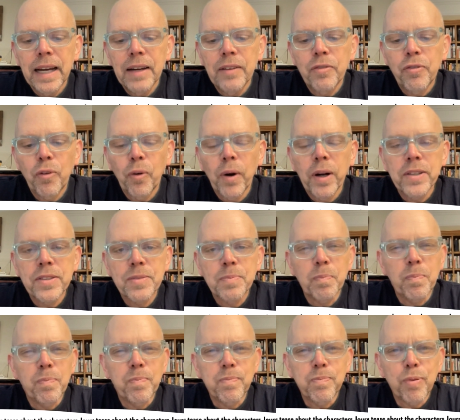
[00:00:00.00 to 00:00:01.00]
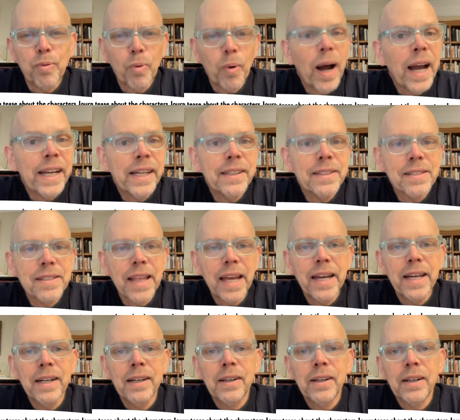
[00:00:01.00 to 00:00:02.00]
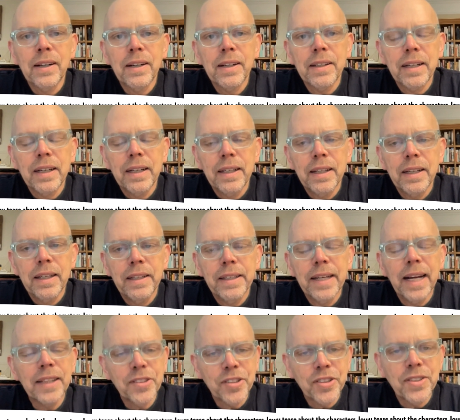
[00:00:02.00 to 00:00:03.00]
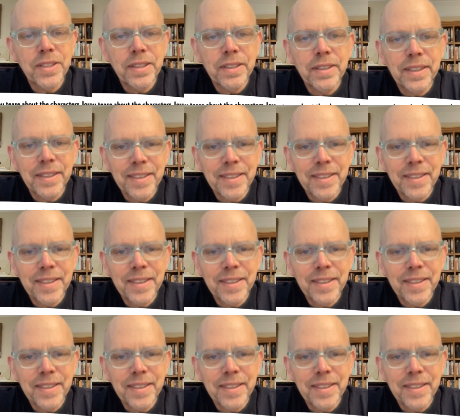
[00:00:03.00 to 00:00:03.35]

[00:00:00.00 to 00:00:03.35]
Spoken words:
for as bright as they are, not just